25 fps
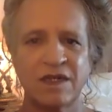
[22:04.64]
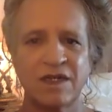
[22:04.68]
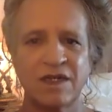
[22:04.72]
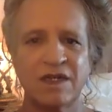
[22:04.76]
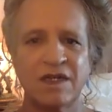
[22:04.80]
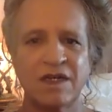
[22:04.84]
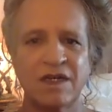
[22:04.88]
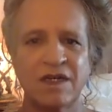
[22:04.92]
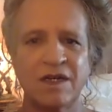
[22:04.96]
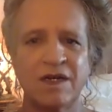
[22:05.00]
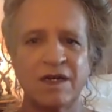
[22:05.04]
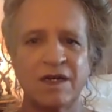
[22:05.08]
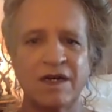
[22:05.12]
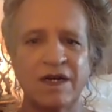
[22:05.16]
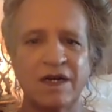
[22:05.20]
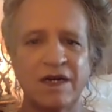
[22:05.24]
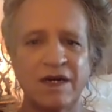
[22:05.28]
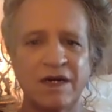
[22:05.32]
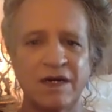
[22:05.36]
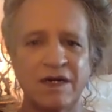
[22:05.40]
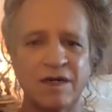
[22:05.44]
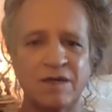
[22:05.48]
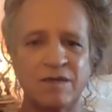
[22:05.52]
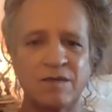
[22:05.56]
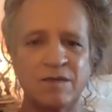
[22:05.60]
Mm.
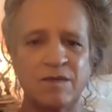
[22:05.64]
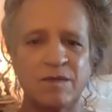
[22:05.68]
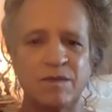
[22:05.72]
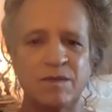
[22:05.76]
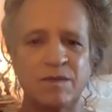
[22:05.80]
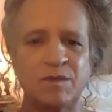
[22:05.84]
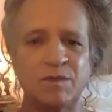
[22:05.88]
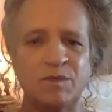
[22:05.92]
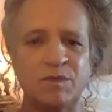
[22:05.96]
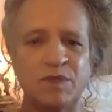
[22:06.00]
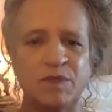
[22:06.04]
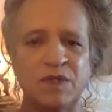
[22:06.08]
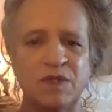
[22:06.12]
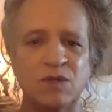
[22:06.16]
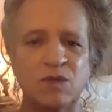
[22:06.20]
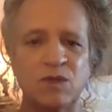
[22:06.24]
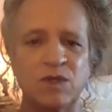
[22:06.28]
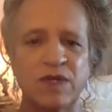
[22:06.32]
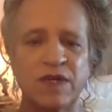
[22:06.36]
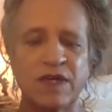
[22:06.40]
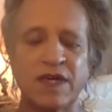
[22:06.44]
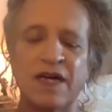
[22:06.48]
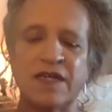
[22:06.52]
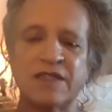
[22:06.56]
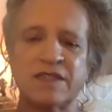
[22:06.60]
But
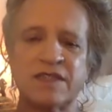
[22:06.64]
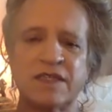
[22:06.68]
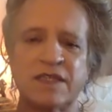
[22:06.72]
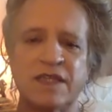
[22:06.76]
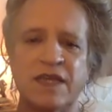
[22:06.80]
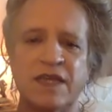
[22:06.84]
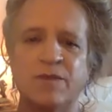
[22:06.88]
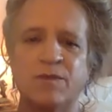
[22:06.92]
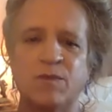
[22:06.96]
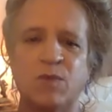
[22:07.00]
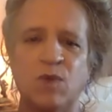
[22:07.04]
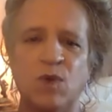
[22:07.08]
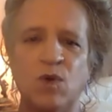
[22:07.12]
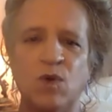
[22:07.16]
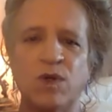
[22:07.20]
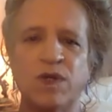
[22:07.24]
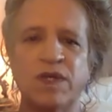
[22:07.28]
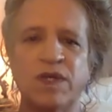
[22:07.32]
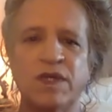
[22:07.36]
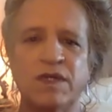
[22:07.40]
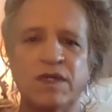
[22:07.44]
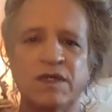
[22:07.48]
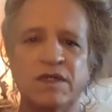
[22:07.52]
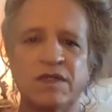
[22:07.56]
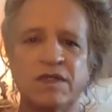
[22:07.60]
when it got to that
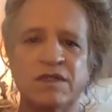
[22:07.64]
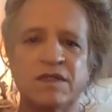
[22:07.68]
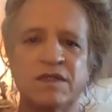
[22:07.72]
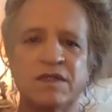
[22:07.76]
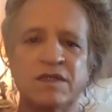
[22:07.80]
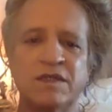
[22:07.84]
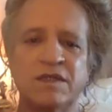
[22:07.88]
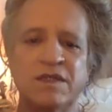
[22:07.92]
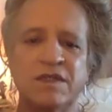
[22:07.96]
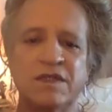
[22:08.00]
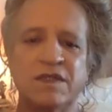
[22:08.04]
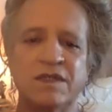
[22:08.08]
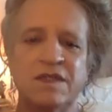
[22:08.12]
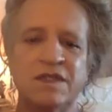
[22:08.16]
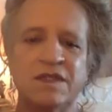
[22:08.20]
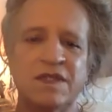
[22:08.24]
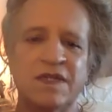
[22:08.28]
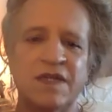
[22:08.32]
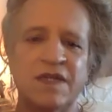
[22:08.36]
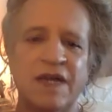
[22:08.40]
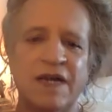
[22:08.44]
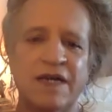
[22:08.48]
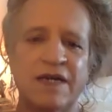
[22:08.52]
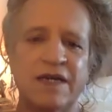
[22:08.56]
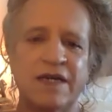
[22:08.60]
point,
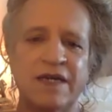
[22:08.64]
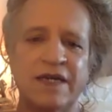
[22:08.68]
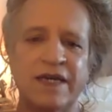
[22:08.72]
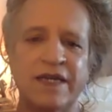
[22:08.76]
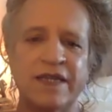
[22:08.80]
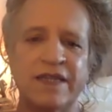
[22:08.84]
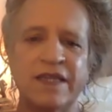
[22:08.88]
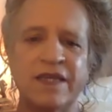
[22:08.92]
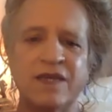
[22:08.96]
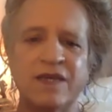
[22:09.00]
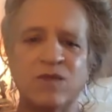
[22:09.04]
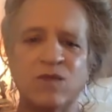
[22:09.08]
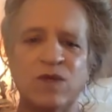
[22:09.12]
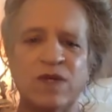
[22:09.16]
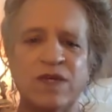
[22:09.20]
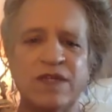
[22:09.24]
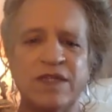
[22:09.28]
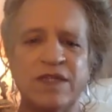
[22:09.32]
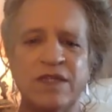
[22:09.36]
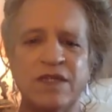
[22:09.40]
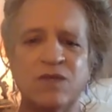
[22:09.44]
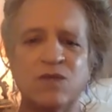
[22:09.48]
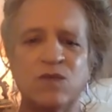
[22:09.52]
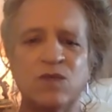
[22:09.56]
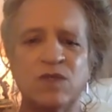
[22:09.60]
and then what I
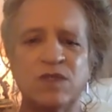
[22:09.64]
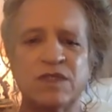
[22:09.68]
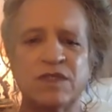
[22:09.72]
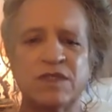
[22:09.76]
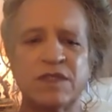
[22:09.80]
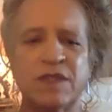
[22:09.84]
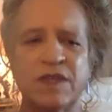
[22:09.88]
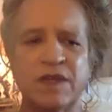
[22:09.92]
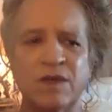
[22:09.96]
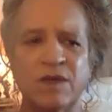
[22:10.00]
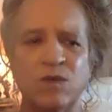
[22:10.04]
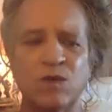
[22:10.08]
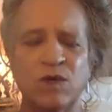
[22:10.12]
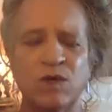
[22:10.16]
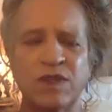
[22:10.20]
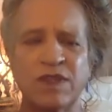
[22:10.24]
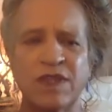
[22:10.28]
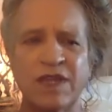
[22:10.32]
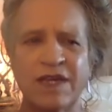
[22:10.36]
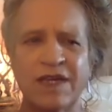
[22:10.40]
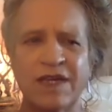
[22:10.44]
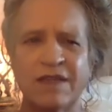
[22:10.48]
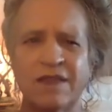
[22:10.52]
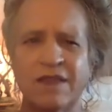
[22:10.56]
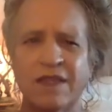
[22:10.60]
did was one
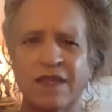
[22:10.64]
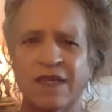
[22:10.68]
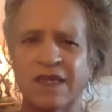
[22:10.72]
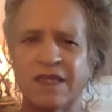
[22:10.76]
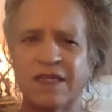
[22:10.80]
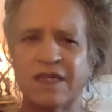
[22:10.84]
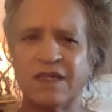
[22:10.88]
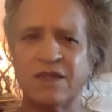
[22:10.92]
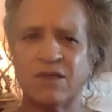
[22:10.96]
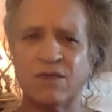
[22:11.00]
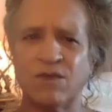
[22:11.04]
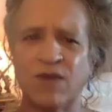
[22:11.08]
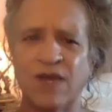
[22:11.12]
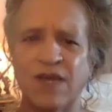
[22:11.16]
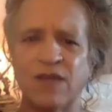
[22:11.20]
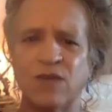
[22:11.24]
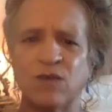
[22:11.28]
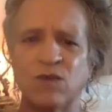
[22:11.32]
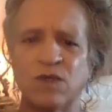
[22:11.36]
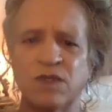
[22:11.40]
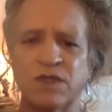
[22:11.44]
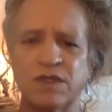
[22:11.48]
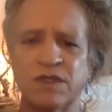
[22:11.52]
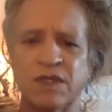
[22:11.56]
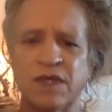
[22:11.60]
thing I think I did right
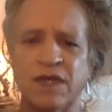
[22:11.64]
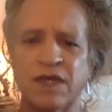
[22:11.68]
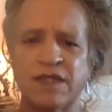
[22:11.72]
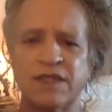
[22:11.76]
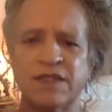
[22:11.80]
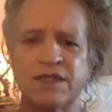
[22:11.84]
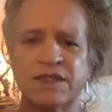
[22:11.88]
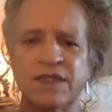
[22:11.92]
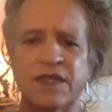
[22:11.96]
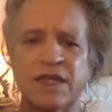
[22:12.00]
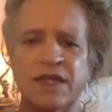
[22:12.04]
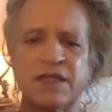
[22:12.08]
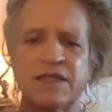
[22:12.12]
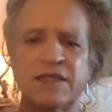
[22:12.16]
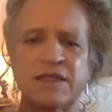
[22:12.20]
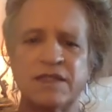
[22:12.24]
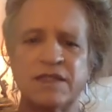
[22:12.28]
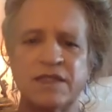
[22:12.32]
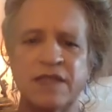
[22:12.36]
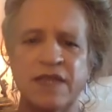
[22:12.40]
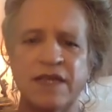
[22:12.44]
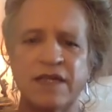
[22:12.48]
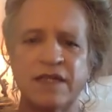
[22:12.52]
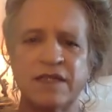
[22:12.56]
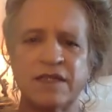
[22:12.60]
was I decided
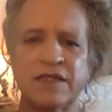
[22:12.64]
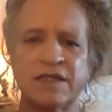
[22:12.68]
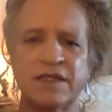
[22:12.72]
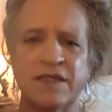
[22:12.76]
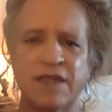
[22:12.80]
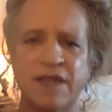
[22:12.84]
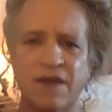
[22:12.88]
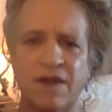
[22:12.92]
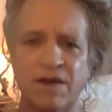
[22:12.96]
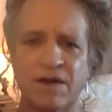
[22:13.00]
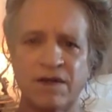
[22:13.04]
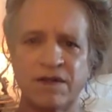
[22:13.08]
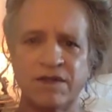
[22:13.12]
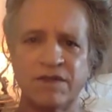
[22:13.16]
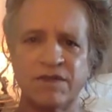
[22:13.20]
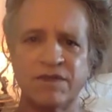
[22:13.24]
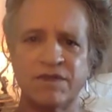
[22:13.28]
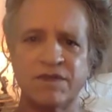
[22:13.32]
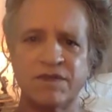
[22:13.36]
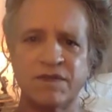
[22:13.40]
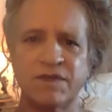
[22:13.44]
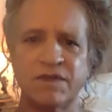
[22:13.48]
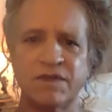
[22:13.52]
to take the narrative